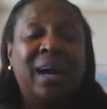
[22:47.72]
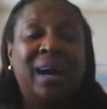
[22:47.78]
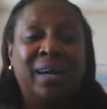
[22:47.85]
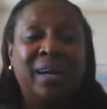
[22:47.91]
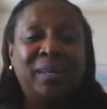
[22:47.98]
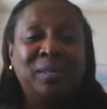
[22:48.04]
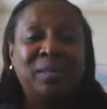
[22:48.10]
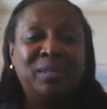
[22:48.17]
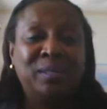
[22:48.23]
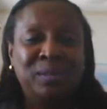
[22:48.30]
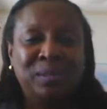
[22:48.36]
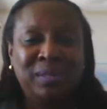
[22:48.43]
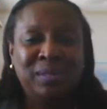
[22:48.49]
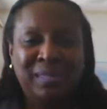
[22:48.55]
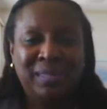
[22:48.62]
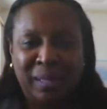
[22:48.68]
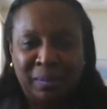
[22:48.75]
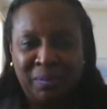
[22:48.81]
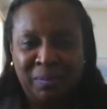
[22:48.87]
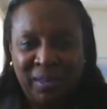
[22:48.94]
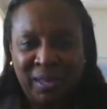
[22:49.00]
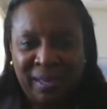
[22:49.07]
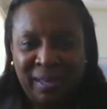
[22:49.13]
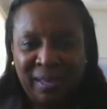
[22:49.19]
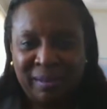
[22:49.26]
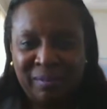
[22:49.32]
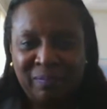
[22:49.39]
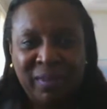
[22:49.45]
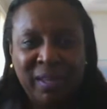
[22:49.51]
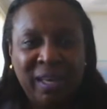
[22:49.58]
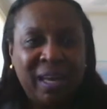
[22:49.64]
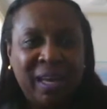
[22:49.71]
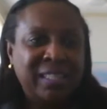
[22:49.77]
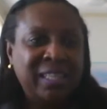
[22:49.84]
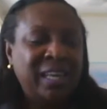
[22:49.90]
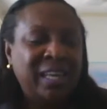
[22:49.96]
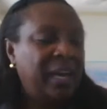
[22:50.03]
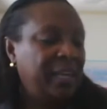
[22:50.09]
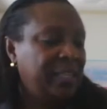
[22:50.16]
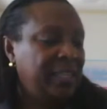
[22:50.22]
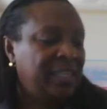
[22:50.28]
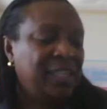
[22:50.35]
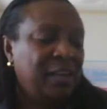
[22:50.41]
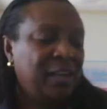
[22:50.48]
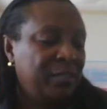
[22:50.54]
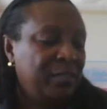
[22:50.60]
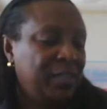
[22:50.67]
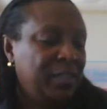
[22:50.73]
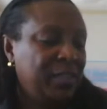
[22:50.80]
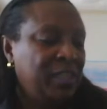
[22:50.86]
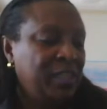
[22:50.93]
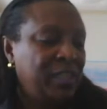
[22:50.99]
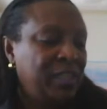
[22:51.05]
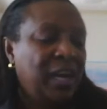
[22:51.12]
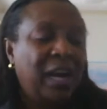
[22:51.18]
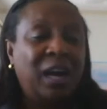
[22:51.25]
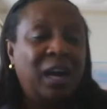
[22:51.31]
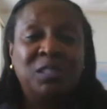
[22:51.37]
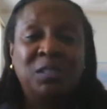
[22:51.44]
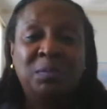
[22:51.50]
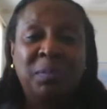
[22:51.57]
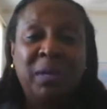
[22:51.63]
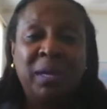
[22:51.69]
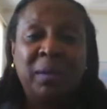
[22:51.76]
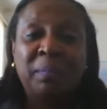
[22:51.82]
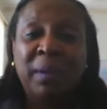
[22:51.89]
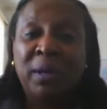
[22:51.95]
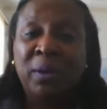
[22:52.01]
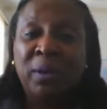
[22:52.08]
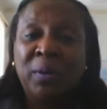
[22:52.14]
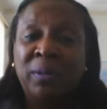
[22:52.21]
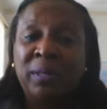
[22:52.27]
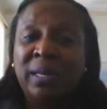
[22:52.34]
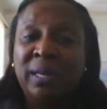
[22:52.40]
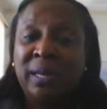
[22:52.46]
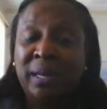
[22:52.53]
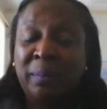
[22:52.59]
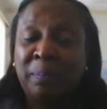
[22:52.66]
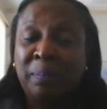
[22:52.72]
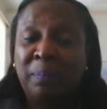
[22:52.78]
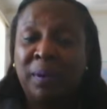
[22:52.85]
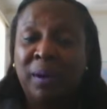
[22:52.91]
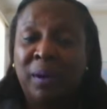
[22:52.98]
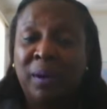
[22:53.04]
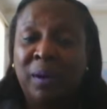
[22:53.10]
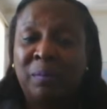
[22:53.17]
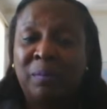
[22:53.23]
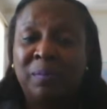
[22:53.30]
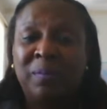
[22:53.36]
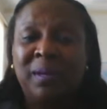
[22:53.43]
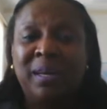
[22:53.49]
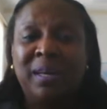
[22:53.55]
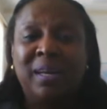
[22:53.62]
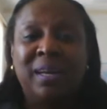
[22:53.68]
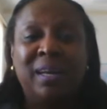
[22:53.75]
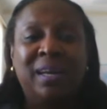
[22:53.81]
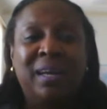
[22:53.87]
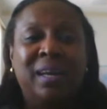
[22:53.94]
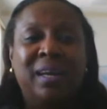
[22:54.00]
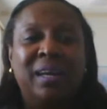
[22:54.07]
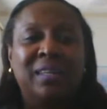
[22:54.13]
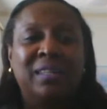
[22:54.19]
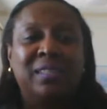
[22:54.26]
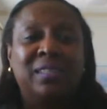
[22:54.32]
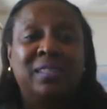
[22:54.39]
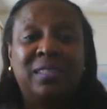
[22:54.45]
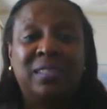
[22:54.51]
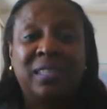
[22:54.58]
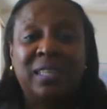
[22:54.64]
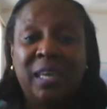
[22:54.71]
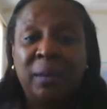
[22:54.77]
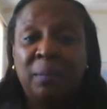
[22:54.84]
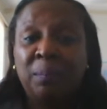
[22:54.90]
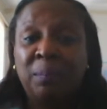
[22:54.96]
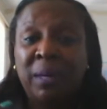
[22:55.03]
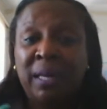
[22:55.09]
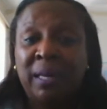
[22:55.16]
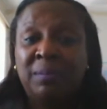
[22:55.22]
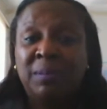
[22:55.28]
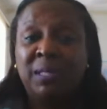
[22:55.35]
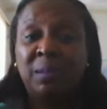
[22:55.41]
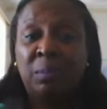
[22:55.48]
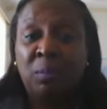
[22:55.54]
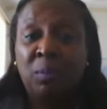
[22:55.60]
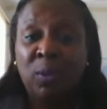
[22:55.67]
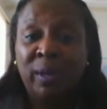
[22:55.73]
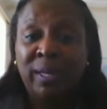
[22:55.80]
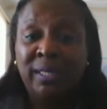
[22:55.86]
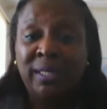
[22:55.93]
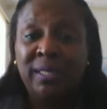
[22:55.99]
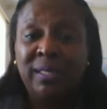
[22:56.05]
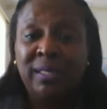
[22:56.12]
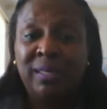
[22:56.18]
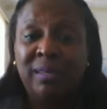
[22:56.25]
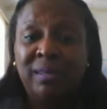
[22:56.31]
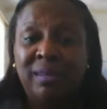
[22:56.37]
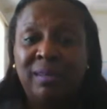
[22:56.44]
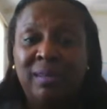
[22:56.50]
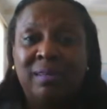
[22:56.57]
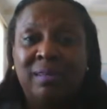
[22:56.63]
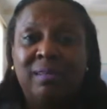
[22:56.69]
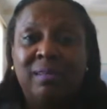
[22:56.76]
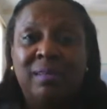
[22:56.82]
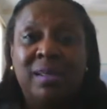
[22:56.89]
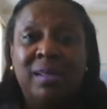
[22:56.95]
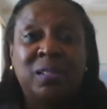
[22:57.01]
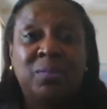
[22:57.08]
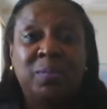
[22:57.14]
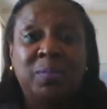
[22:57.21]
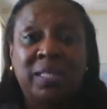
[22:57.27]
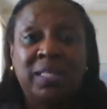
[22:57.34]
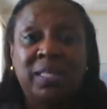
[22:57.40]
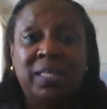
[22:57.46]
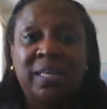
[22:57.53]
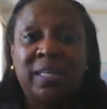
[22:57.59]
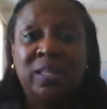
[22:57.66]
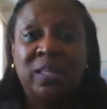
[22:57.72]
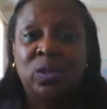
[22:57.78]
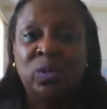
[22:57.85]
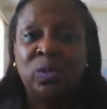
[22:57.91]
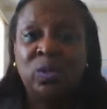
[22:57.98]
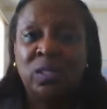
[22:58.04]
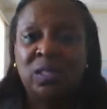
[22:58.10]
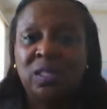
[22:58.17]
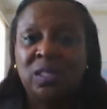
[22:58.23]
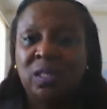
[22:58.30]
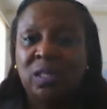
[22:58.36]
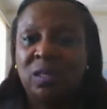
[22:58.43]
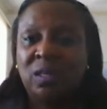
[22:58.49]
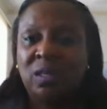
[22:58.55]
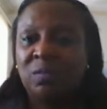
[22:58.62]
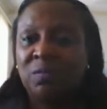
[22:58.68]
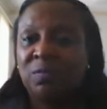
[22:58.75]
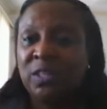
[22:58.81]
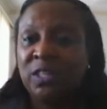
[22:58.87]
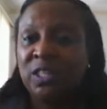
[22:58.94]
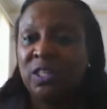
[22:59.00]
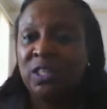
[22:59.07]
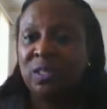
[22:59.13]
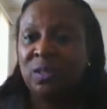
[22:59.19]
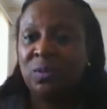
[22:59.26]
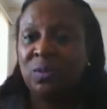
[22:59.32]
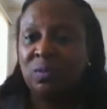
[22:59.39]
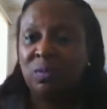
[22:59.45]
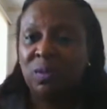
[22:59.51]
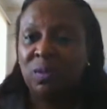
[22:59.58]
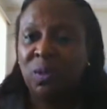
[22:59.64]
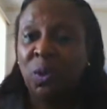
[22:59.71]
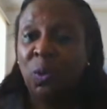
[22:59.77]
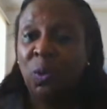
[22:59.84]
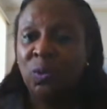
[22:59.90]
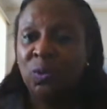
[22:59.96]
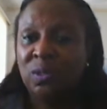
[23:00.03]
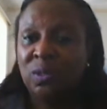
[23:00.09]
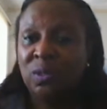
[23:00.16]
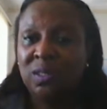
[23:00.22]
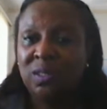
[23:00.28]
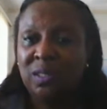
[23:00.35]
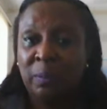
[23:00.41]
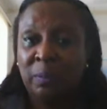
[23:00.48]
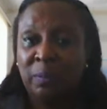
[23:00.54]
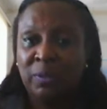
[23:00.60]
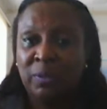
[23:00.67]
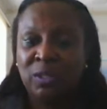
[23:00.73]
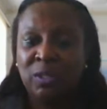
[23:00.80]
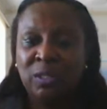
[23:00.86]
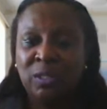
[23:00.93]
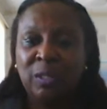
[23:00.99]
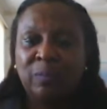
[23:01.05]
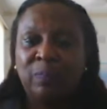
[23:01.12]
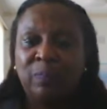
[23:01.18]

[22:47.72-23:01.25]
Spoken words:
do the same thing until I discovered how to make my own lip balm to keep my lips moist, especially in those frigid, cold temperatures.